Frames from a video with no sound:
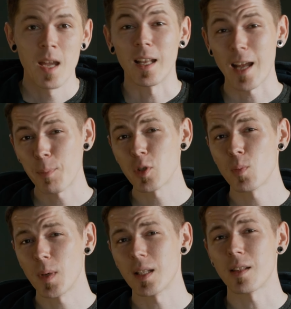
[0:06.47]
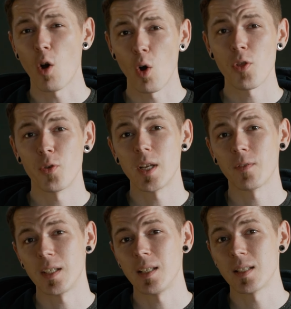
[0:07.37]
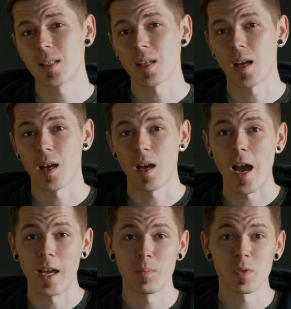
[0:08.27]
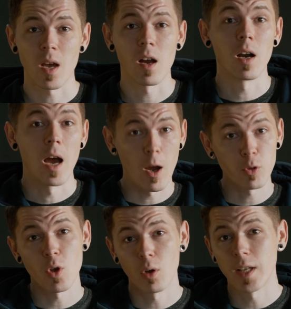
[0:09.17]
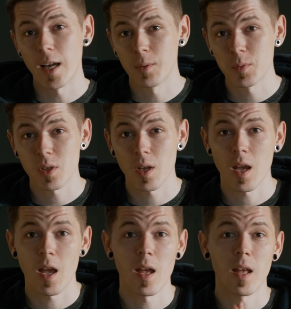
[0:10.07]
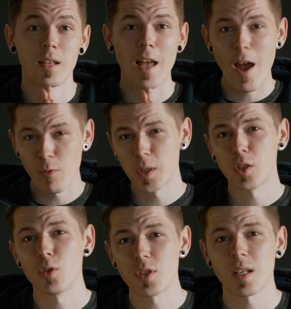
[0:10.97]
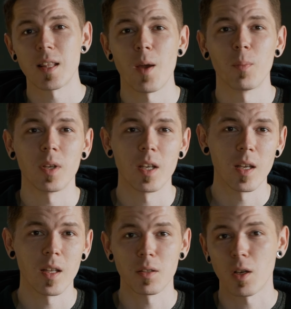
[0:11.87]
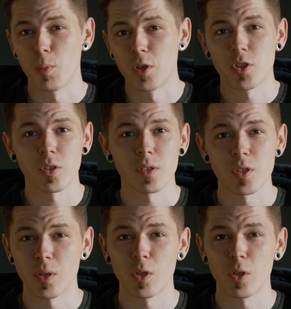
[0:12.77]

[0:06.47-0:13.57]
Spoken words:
It happens to be that all 3 of these items are household items and I have been using them in commercials,